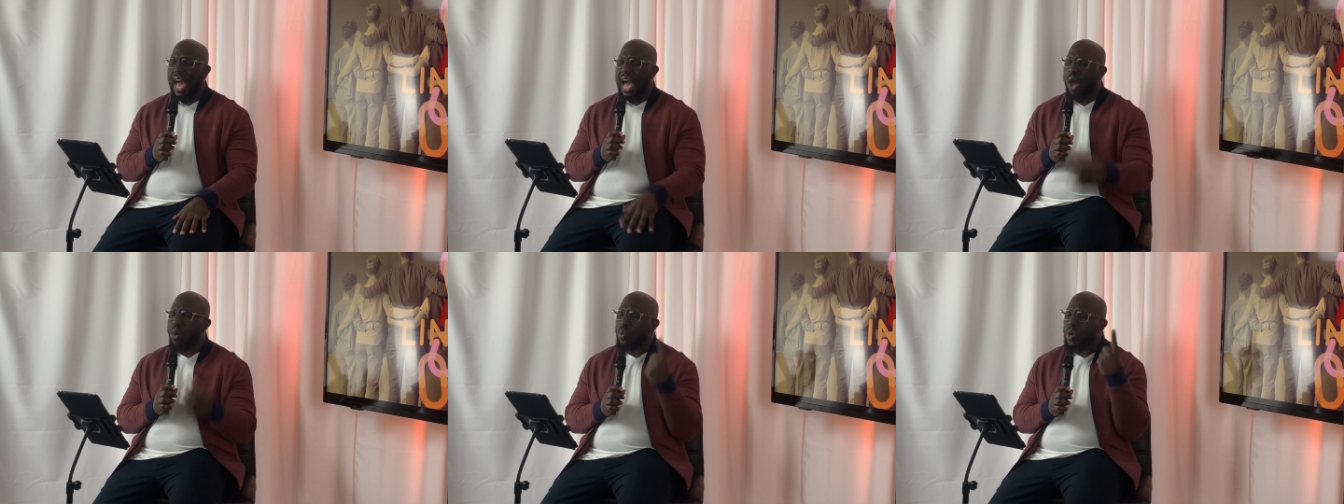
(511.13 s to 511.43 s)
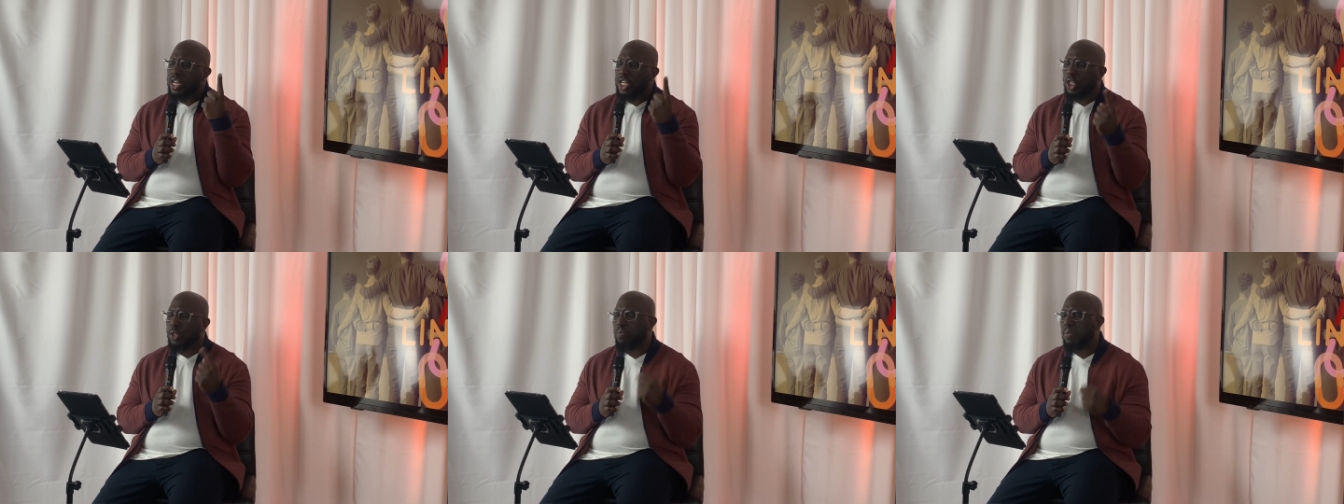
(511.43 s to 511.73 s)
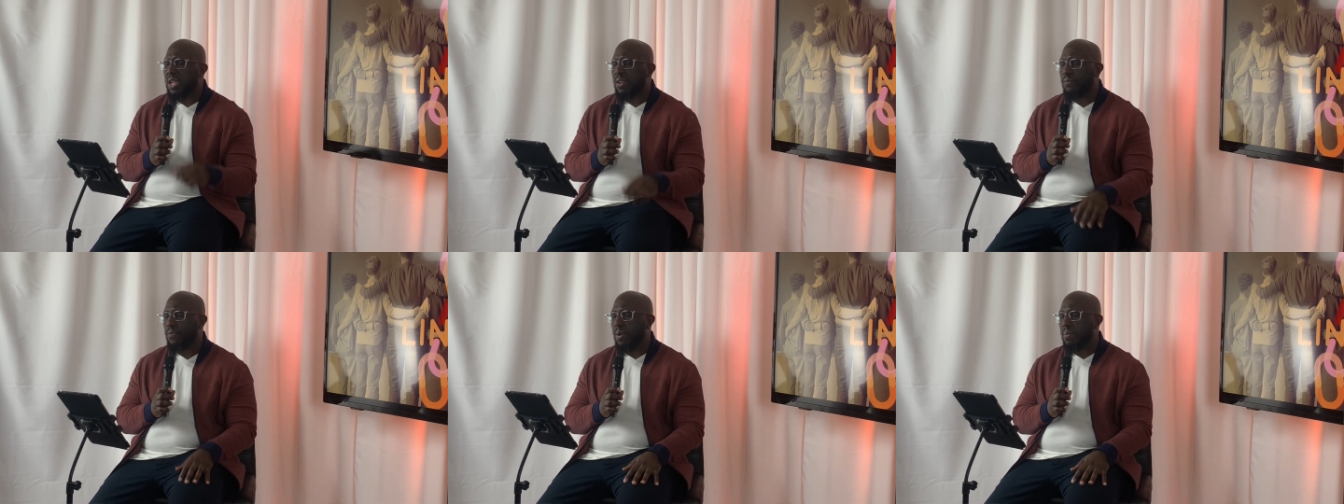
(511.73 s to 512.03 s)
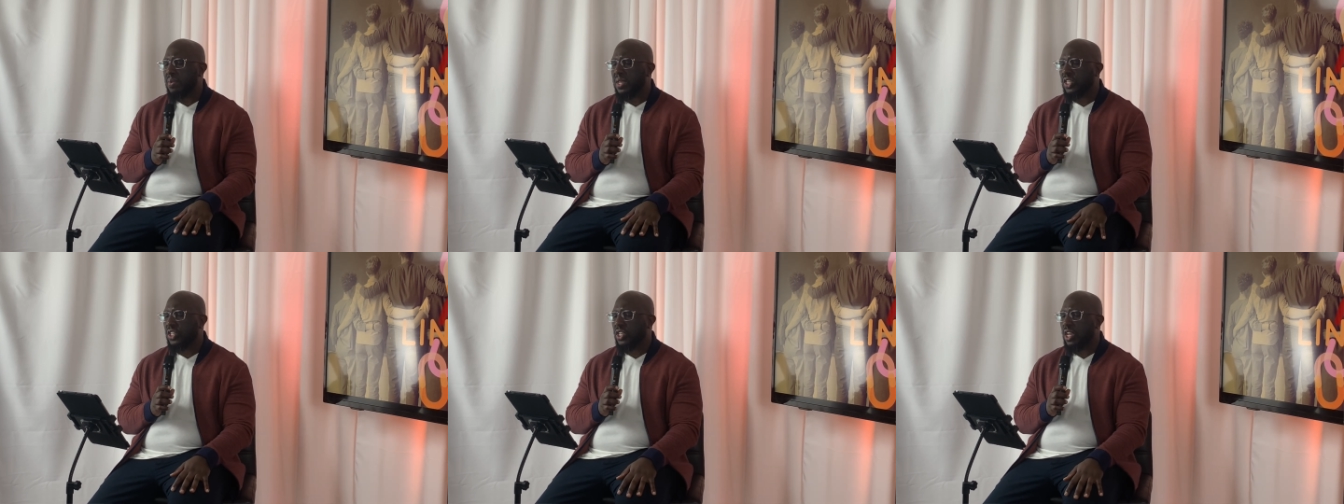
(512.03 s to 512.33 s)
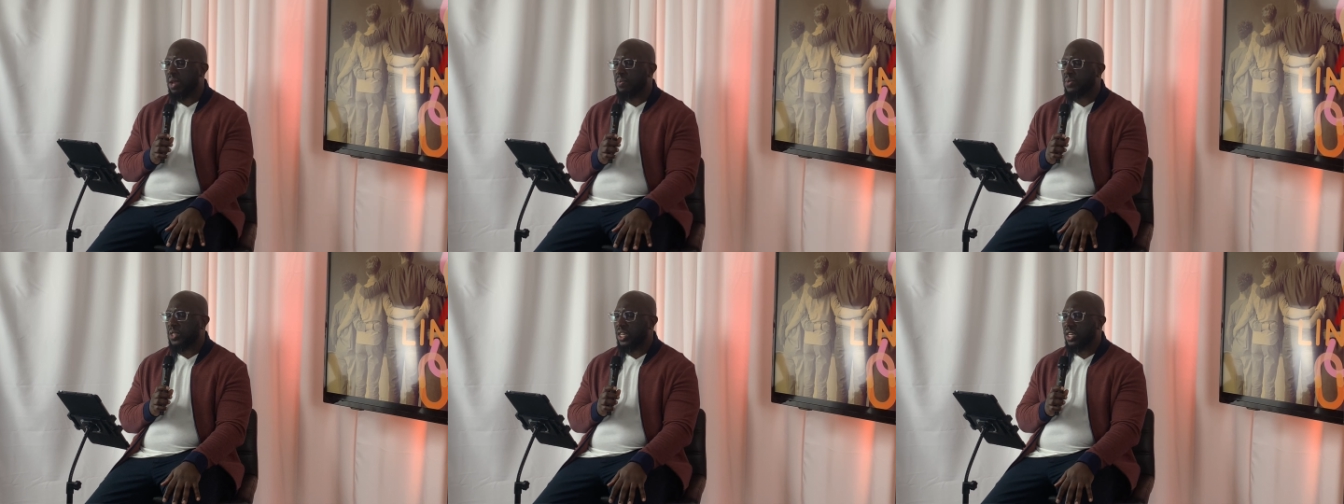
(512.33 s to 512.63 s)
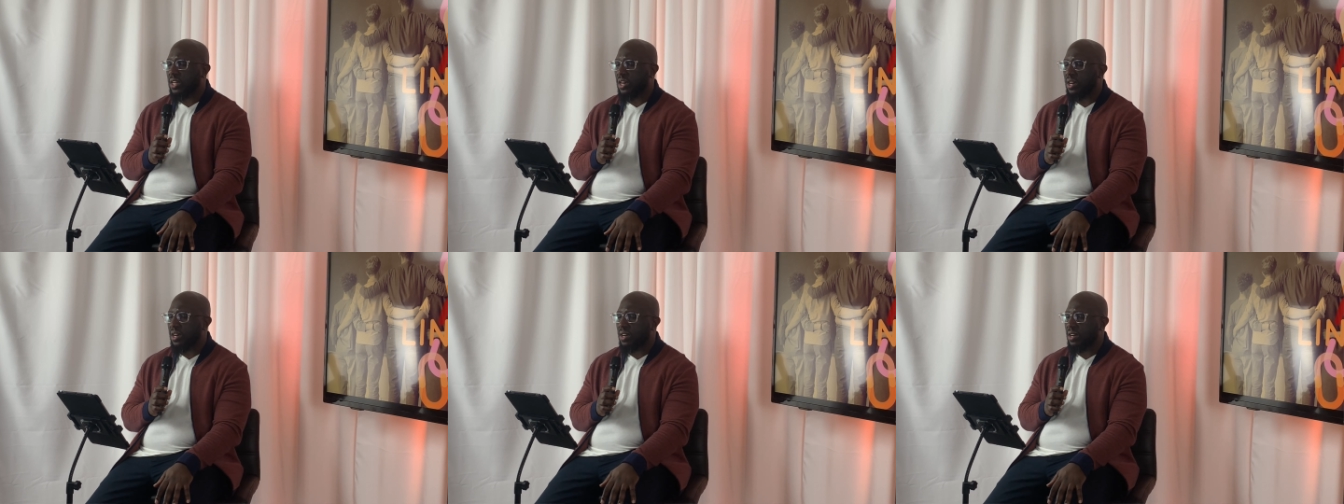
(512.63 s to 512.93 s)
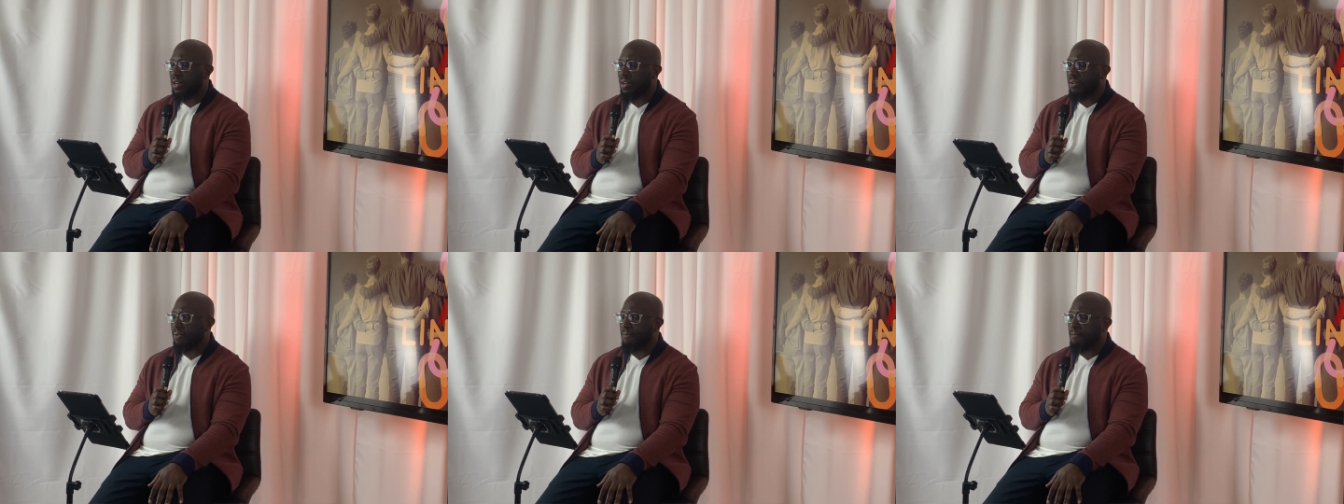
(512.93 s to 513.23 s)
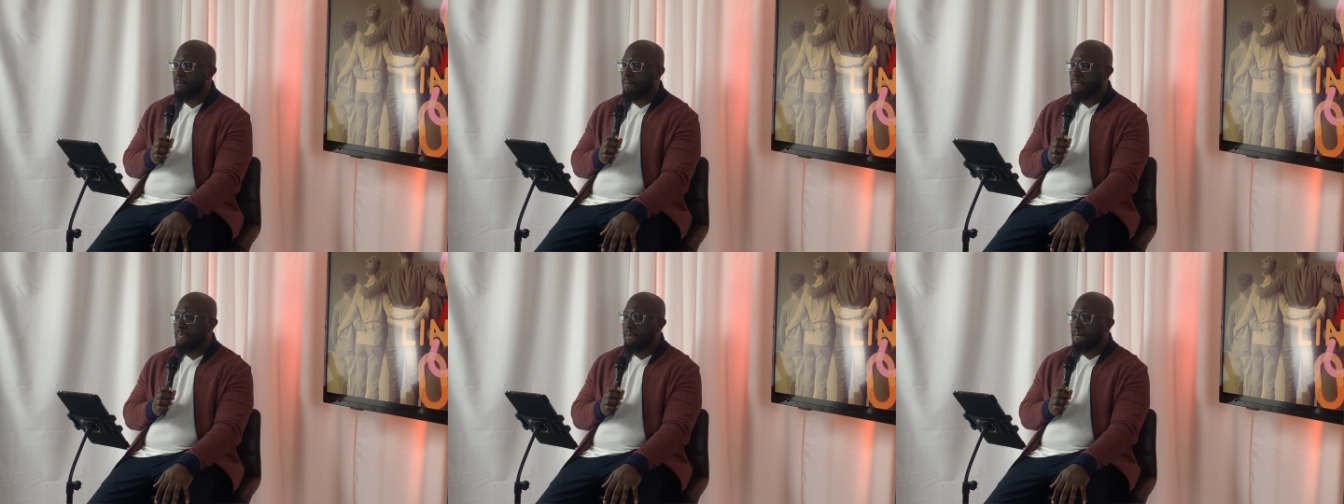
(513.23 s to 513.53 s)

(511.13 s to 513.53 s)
I want to speak from the subject of